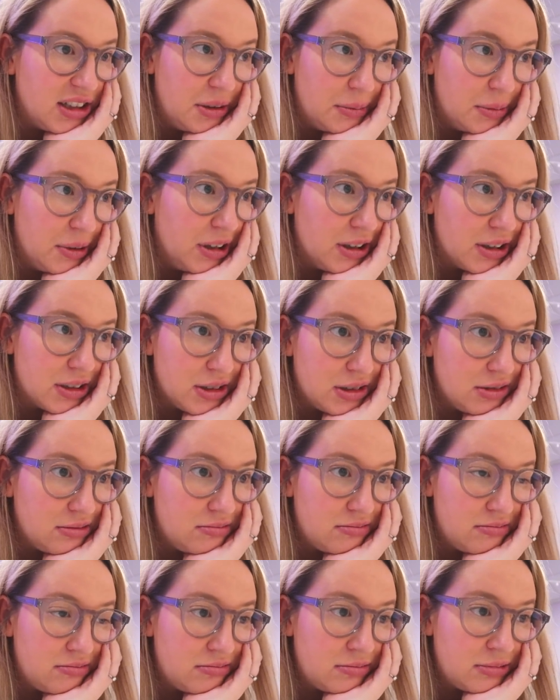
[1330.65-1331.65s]
it worked
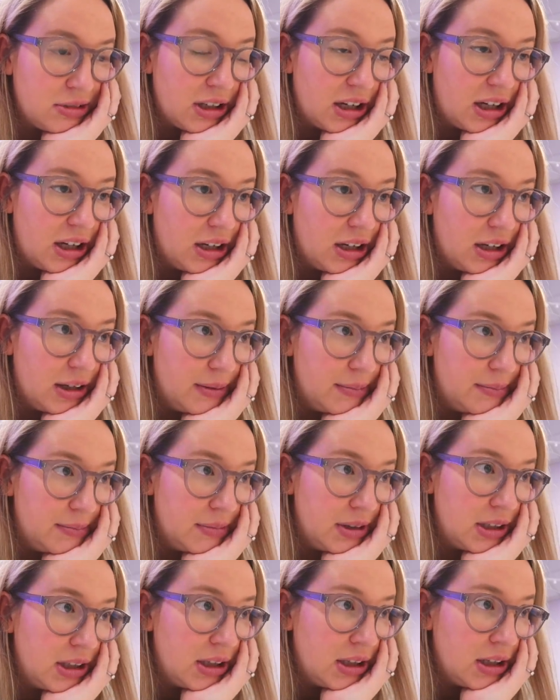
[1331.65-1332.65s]

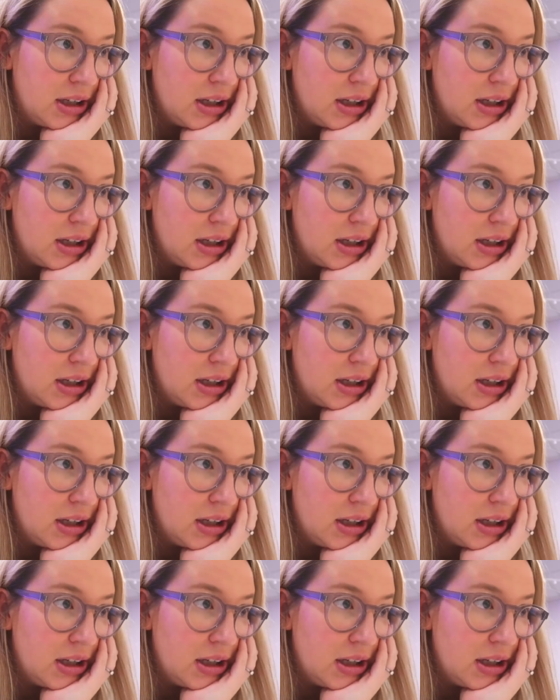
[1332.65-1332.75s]
um